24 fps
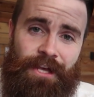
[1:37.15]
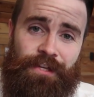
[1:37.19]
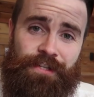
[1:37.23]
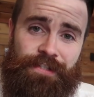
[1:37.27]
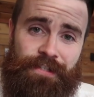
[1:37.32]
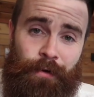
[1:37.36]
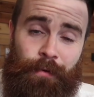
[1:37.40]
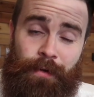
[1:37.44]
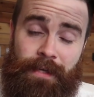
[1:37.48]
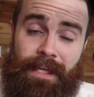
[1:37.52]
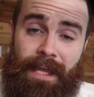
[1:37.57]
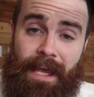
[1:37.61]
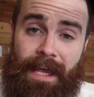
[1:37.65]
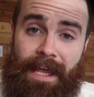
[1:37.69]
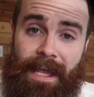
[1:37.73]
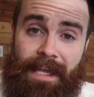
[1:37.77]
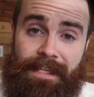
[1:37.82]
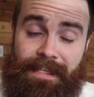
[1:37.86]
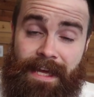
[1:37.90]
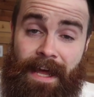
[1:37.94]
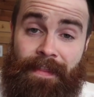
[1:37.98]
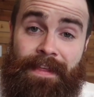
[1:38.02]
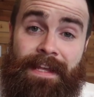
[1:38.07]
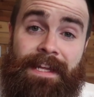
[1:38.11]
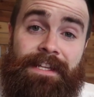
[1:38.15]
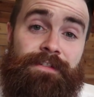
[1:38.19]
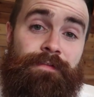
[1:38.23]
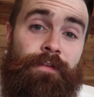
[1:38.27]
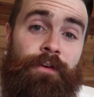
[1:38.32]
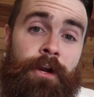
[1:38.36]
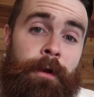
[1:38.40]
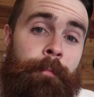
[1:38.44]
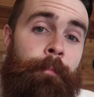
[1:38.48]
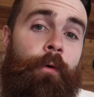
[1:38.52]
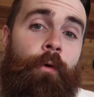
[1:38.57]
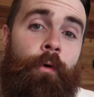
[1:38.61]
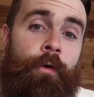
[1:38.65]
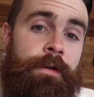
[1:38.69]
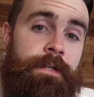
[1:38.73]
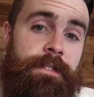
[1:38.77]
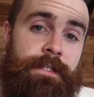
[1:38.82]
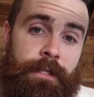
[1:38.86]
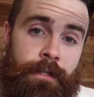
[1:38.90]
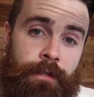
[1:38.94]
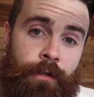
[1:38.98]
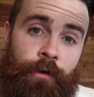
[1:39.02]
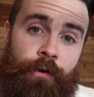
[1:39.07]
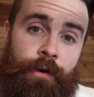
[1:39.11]
So I think it's very
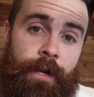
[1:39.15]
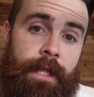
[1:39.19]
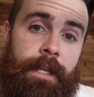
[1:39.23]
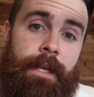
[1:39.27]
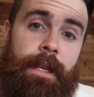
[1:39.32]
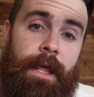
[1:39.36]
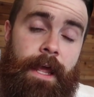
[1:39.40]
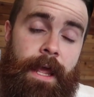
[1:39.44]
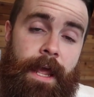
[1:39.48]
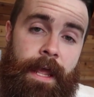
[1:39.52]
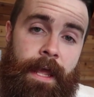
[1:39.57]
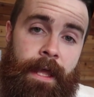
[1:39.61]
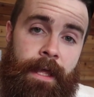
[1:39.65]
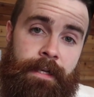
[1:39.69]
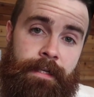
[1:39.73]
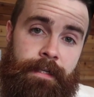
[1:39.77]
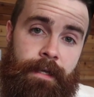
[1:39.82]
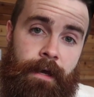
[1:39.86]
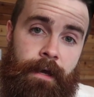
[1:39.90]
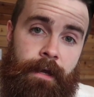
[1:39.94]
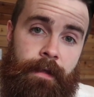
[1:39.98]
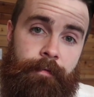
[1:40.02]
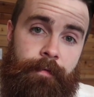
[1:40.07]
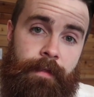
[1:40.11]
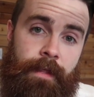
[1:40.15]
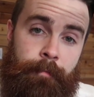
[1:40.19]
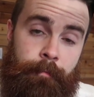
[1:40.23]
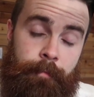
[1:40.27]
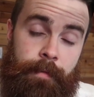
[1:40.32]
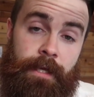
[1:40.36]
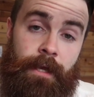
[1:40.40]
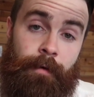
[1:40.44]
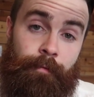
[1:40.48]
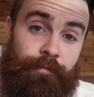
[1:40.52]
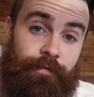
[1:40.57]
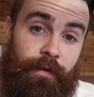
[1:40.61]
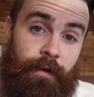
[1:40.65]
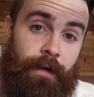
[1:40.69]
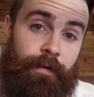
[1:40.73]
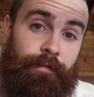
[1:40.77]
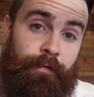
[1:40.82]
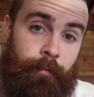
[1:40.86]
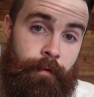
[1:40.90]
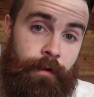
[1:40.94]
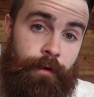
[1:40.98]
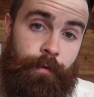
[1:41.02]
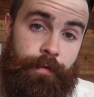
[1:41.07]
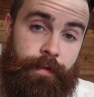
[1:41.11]
important to learn it and become very
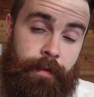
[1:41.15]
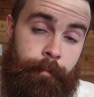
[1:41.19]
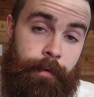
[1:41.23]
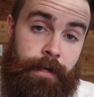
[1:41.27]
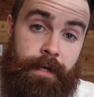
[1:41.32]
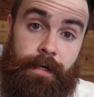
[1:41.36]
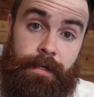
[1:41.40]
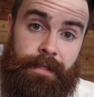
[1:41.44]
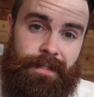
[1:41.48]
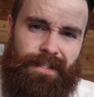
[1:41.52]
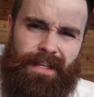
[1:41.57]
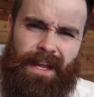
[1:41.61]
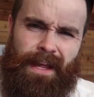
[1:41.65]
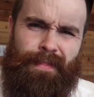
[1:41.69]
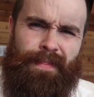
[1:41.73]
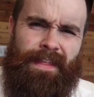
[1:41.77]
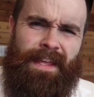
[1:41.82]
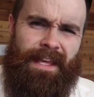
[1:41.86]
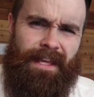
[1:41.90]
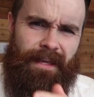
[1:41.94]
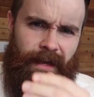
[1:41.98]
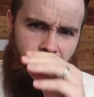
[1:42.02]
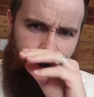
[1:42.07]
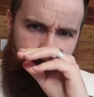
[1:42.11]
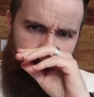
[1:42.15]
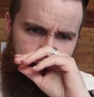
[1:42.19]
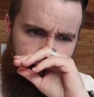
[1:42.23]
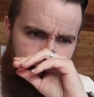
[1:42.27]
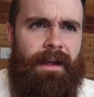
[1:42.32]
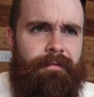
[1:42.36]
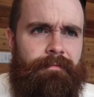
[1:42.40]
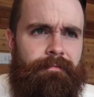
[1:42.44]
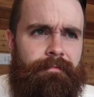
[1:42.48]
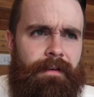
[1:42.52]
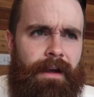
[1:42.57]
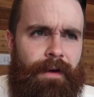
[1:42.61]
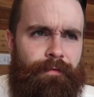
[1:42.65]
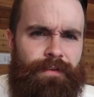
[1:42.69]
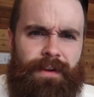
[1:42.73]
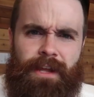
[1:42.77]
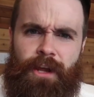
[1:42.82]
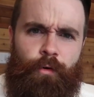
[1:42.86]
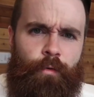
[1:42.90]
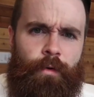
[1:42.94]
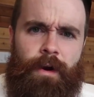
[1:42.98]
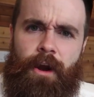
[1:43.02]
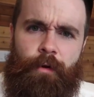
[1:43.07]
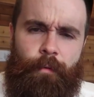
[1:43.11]
familiar with it, because I think I
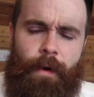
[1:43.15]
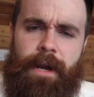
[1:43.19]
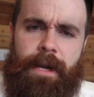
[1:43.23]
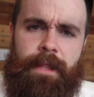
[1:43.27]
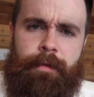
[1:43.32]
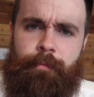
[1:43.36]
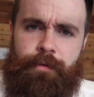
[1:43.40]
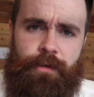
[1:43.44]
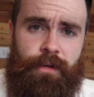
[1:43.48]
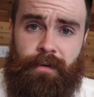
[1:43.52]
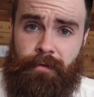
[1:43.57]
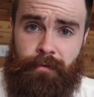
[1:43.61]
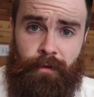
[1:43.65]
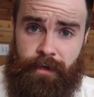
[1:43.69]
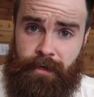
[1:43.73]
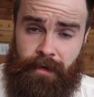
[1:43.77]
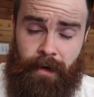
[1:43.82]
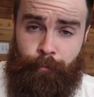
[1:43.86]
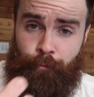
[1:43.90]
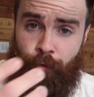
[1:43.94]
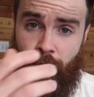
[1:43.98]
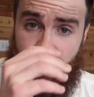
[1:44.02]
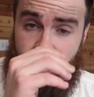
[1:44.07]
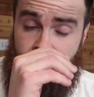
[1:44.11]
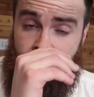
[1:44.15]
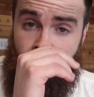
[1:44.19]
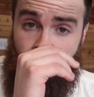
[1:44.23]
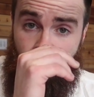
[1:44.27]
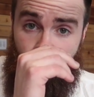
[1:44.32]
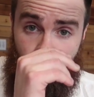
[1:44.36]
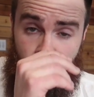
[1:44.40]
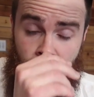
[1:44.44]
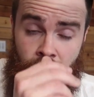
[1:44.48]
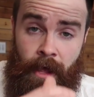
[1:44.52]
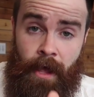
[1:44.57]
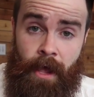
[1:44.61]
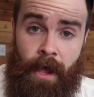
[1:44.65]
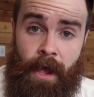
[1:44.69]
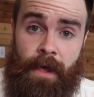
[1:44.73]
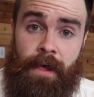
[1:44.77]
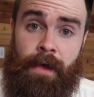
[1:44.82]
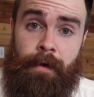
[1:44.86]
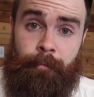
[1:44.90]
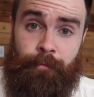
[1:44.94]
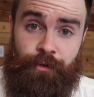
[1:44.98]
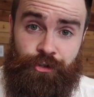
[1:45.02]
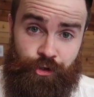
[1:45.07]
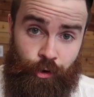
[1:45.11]
forget where I read it, but you can look it up right now.
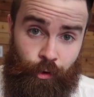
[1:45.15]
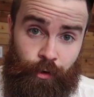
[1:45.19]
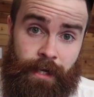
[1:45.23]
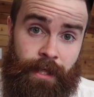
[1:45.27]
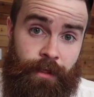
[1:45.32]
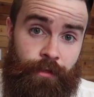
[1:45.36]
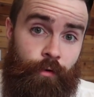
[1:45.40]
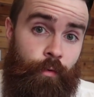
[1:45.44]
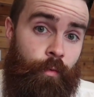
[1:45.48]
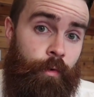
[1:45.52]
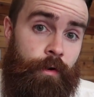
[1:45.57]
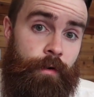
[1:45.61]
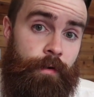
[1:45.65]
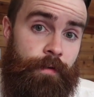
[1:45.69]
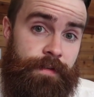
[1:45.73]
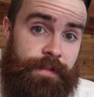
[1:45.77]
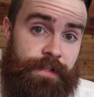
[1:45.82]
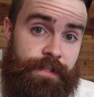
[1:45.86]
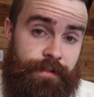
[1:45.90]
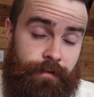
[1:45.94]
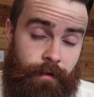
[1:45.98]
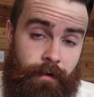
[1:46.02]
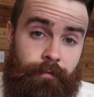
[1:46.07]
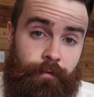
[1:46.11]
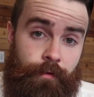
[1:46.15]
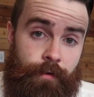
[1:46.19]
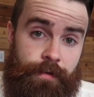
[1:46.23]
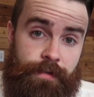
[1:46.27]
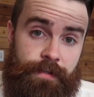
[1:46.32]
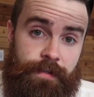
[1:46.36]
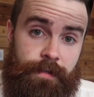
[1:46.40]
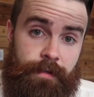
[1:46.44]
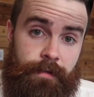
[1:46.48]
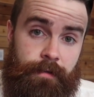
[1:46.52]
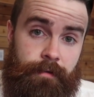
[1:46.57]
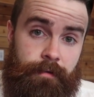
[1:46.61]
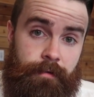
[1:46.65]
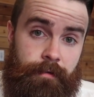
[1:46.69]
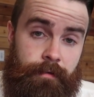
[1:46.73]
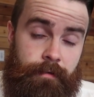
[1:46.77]
Majority of the world's servers,